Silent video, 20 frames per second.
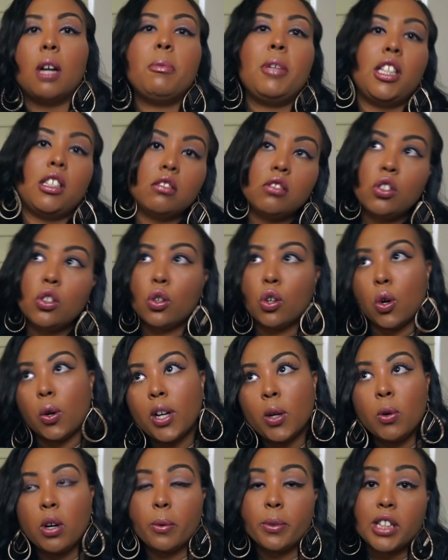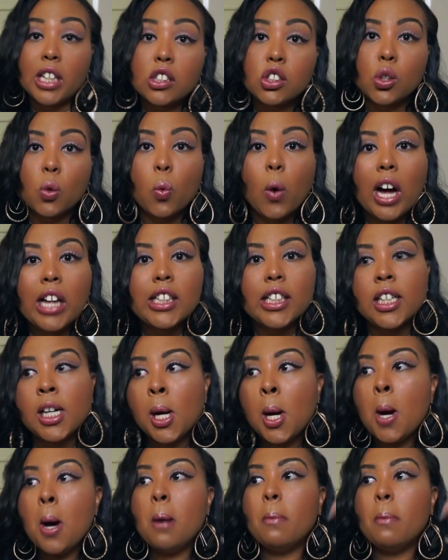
I mean, you don't go anywhere without your wallet,